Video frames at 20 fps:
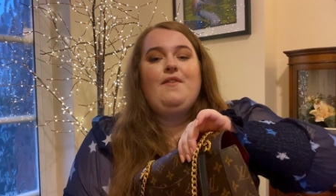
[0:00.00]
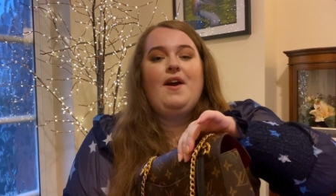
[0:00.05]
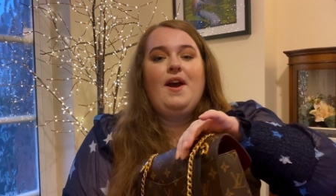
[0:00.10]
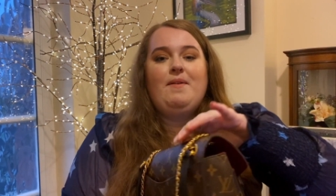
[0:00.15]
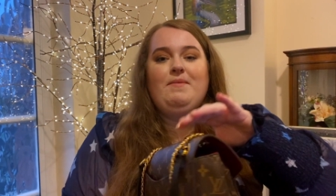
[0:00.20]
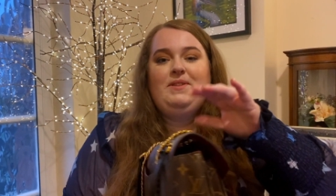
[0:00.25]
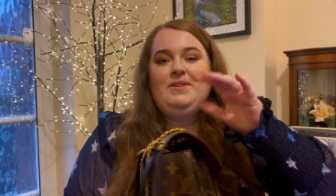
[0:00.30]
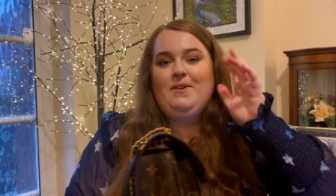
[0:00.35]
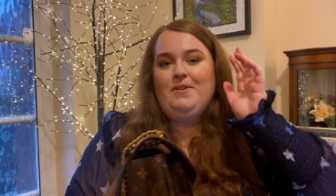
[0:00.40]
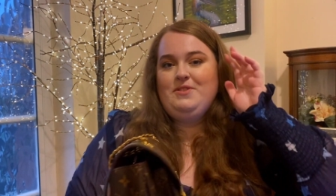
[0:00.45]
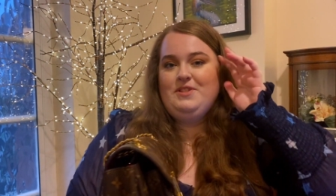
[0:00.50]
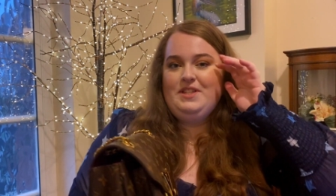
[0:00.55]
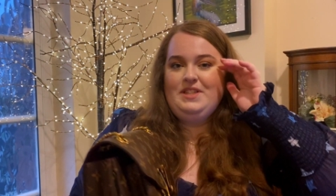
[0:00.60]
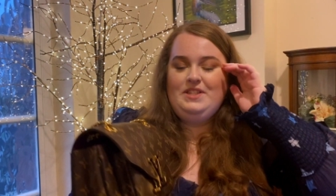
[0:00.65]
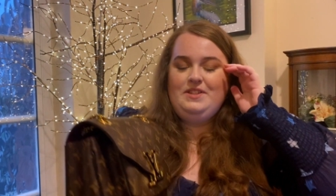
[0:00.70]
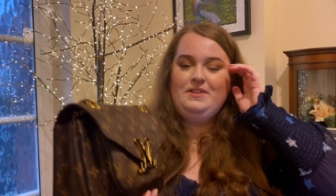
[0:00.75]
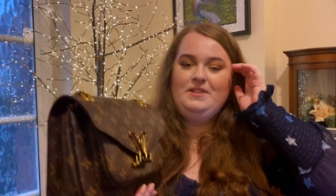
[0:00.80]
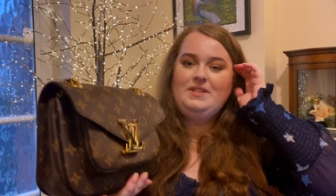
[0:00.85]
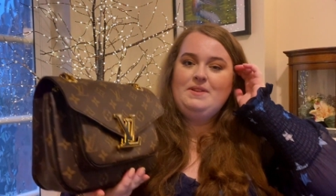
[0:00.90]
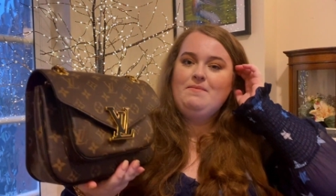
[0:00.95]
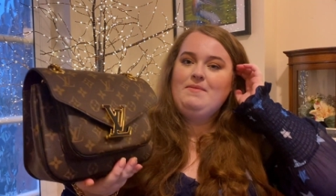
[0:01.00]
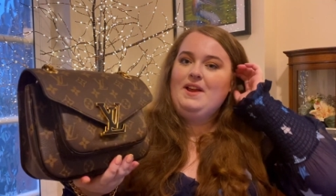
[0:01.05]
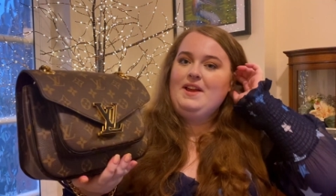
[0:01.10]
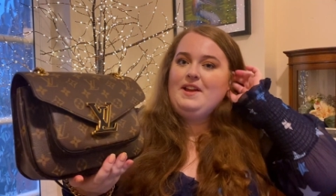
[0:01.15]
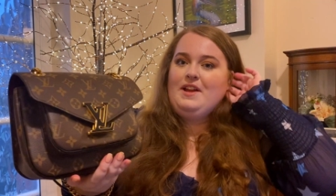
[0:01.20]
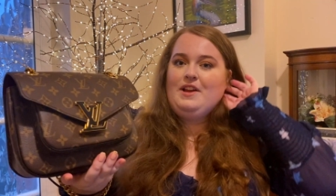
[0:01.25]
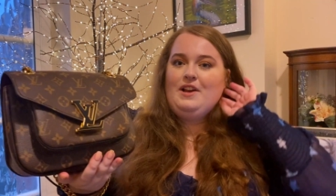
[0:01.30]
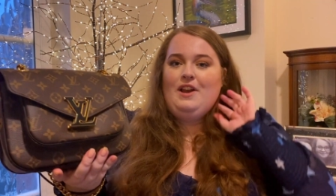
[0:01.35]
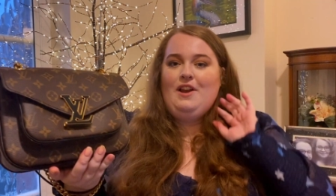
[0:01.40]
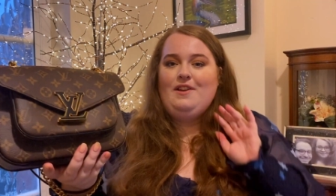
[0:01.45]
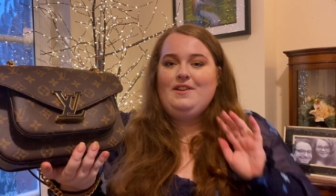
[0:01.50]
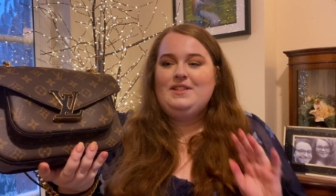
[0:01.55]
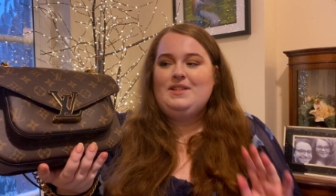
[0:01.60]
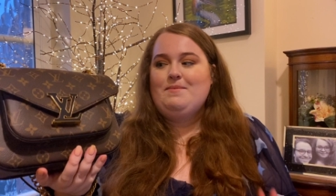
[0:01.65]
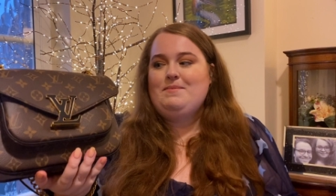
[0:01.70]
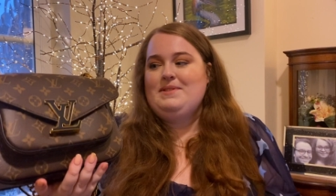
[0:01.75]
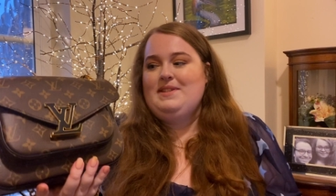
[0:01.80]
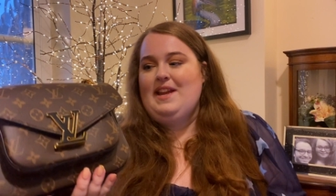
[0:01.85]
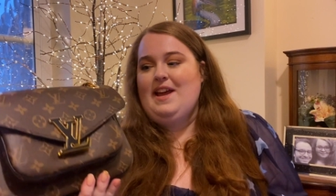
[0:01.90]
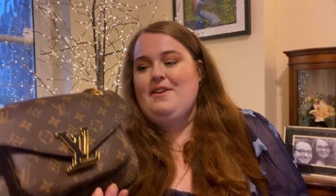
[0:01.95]
And um, so I'll just do some like
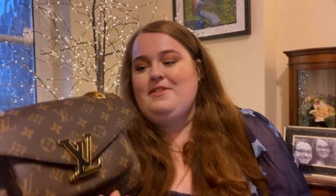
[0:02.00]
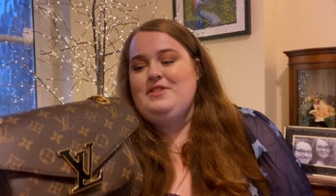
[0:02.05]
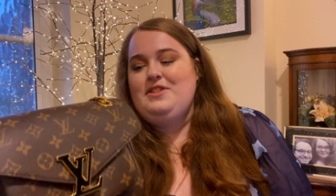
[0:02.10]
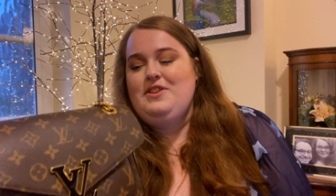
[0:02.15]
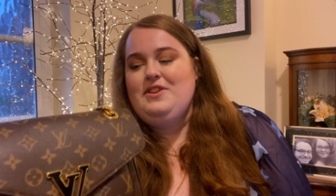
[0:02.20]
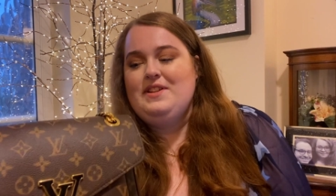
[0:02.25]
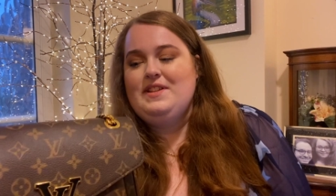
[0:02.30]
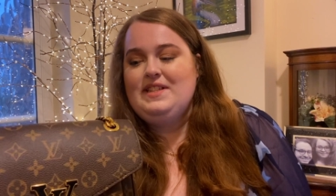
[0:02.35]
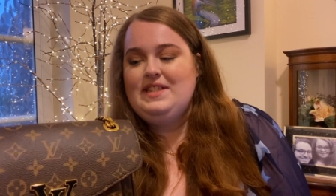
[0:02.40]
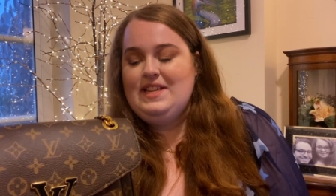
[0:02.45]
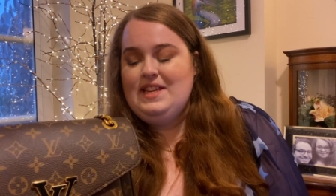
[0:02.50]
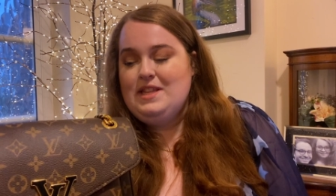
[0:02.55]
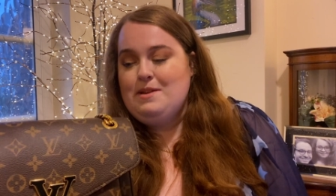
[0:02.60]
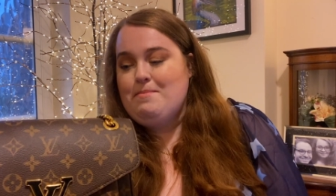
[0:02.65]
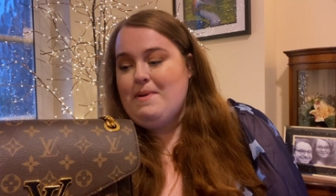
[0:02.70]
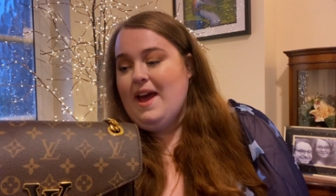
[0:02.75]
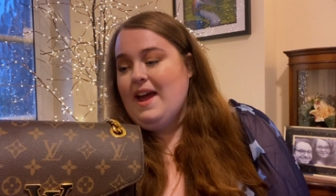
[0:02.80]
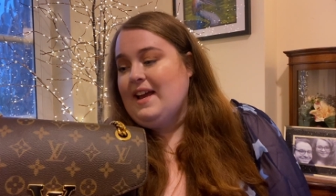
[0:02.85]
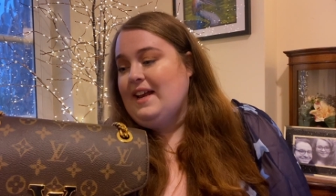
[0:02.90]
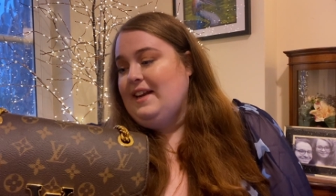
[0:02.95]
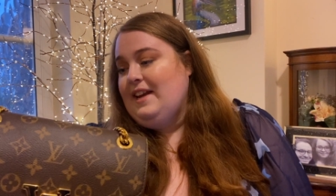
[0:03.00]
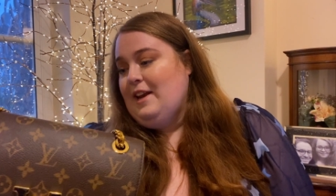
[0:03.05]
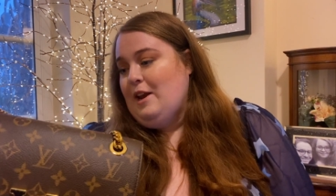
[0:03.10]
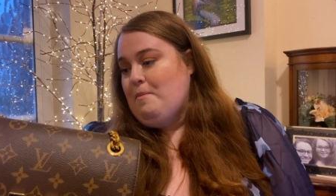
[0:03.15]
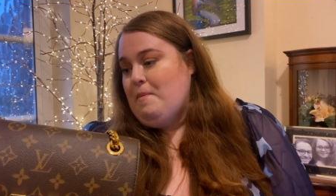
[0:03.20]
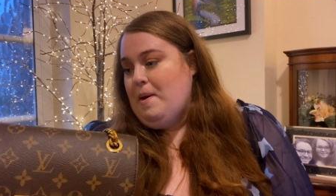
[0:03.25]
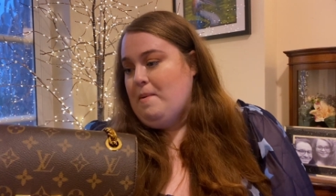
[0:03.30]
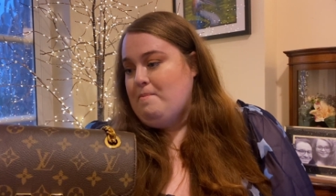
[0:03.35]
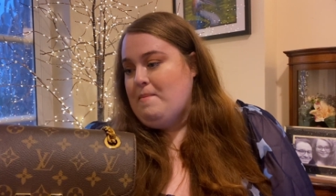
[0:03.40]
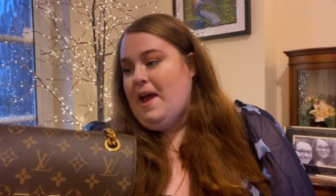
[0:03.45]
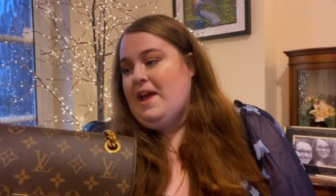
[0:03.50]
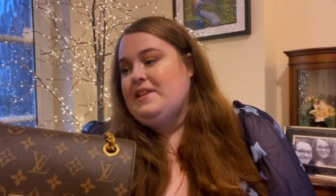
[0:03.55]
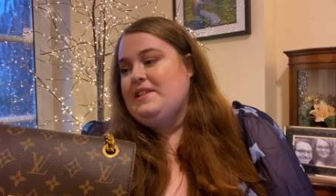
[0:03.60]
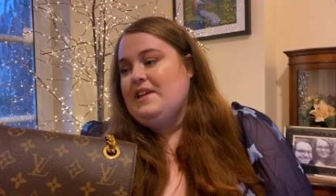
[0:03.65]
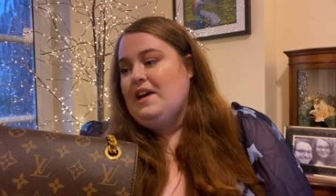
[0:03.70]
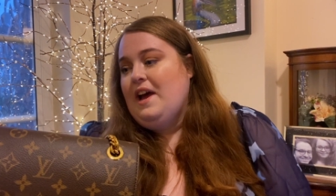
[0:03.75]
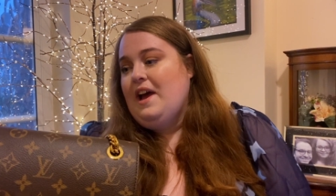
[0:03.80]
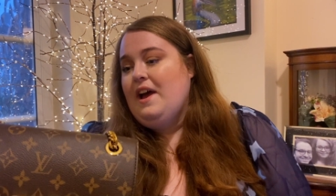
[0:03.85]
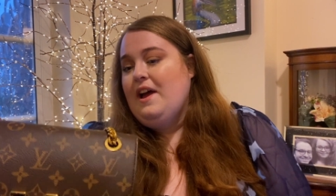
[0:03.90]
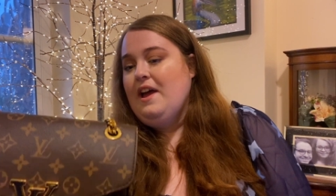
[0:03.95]
close-ups now so you can see the bag a little bit
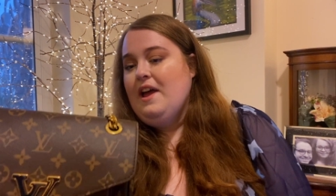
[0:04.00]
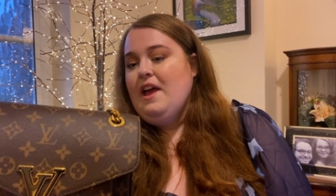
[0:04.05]
better.